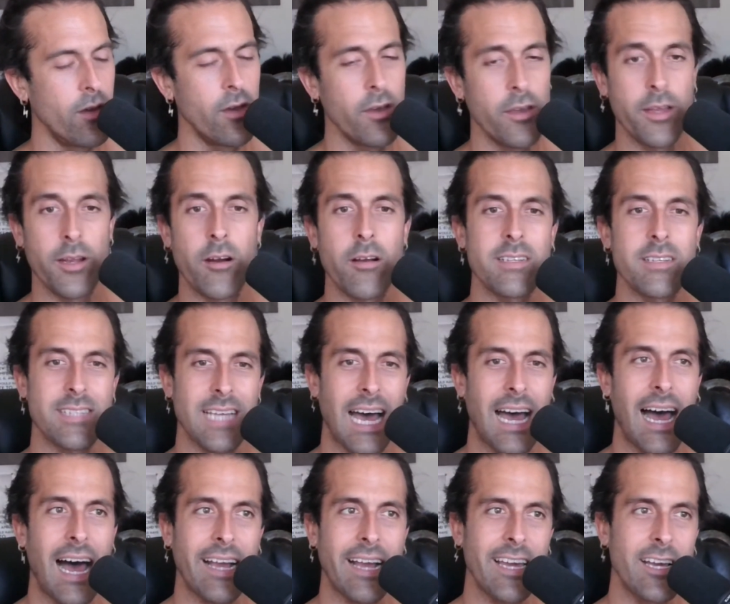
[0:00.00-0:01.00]
because
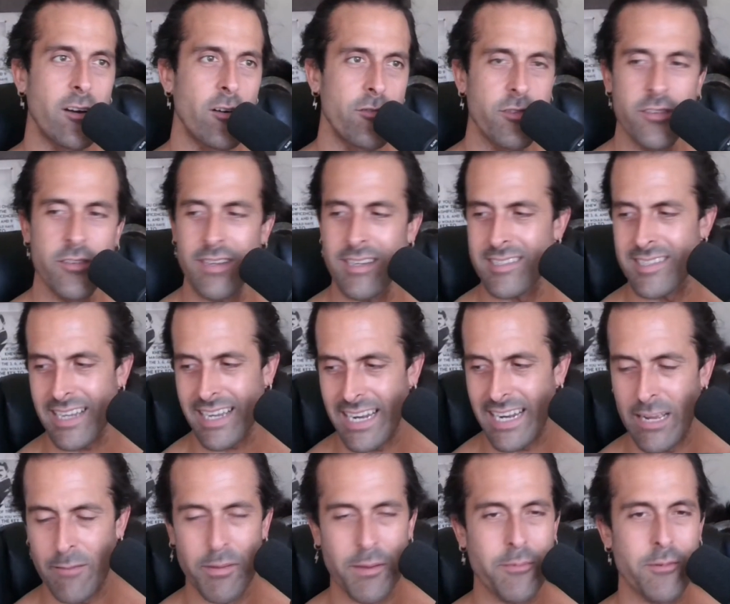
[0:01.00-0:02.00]
I can go through this. I can
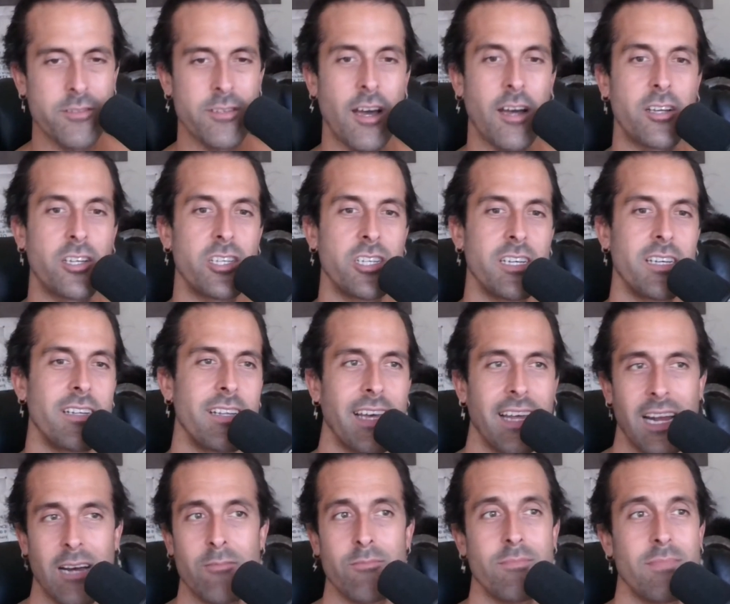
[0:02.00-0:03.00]
have people talk shit.
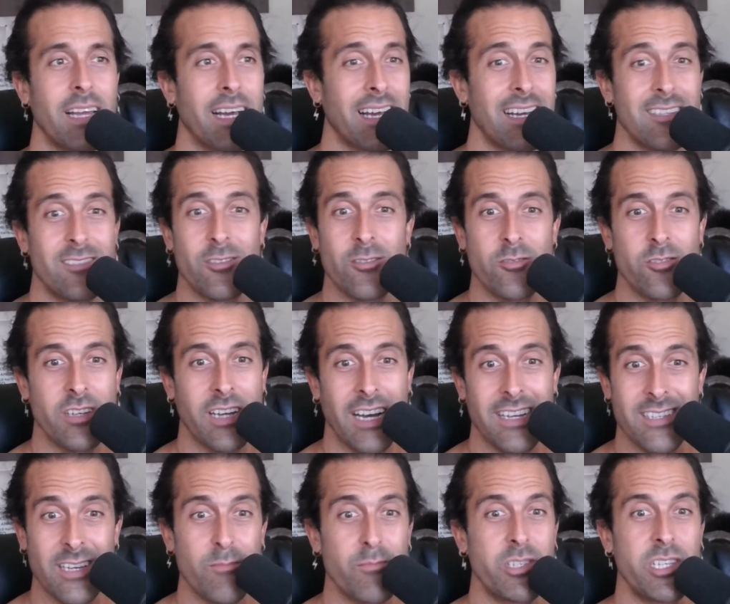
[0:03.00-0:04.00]
And I'm, like I told you
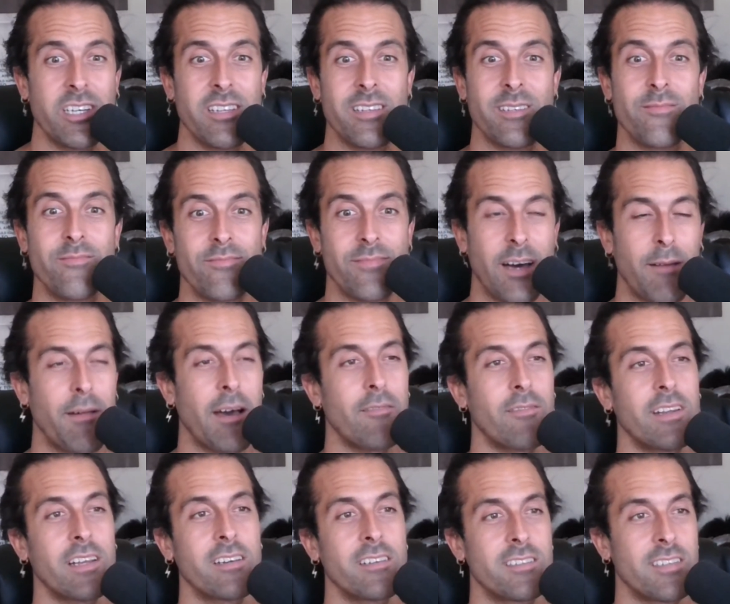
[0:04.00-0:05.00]
guys, I'm chilling. I'm
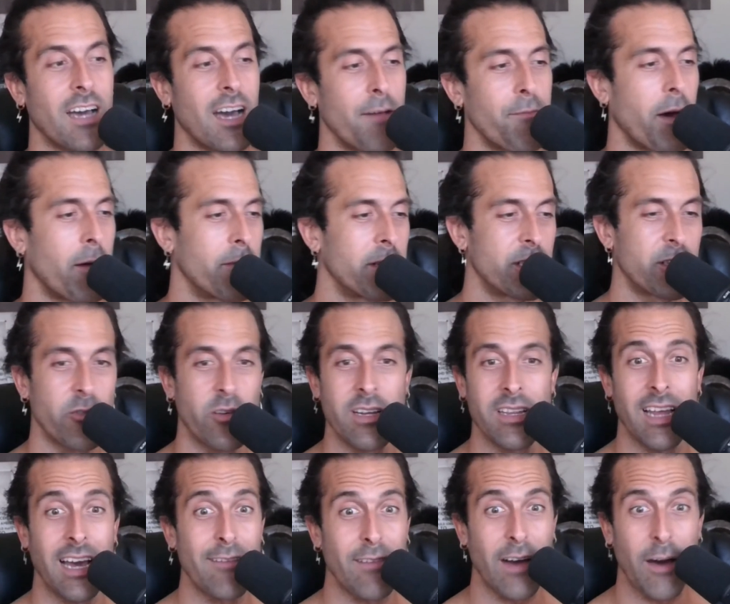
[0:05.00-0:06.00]
having a good time. I'm enjoying
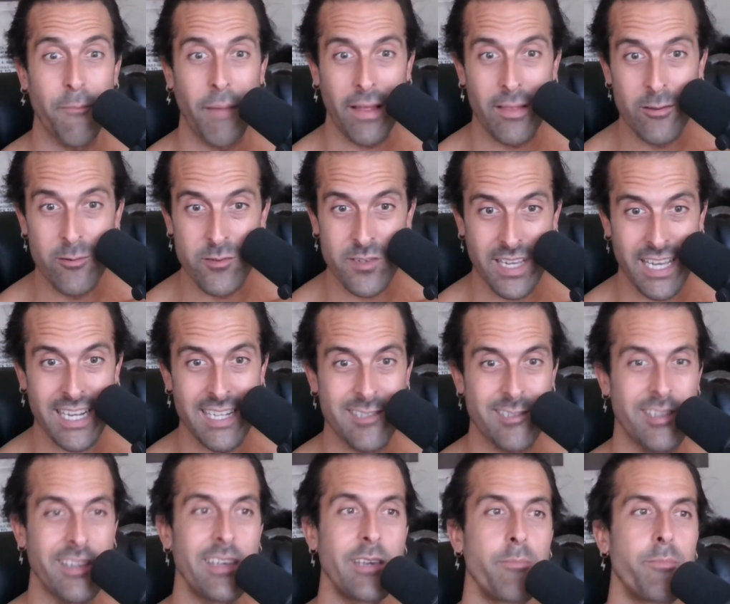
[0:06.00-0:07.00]
life. I'm not losing any
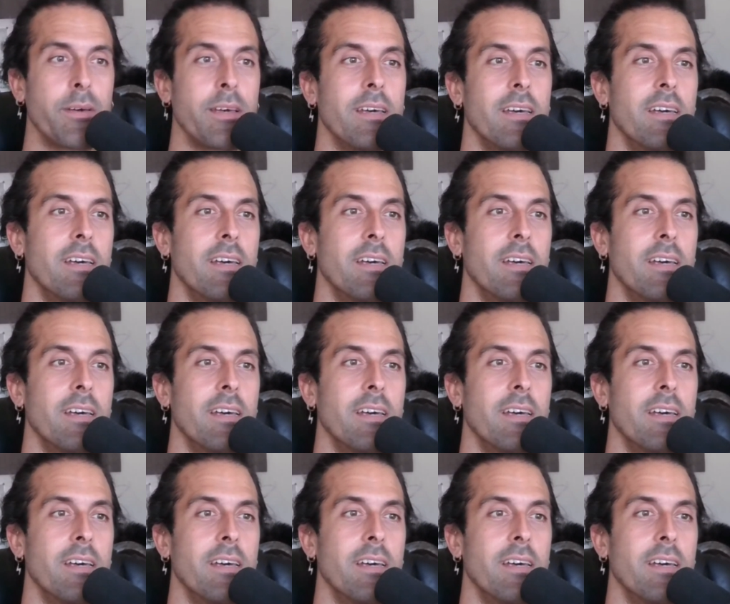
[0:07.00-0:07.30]
sleep.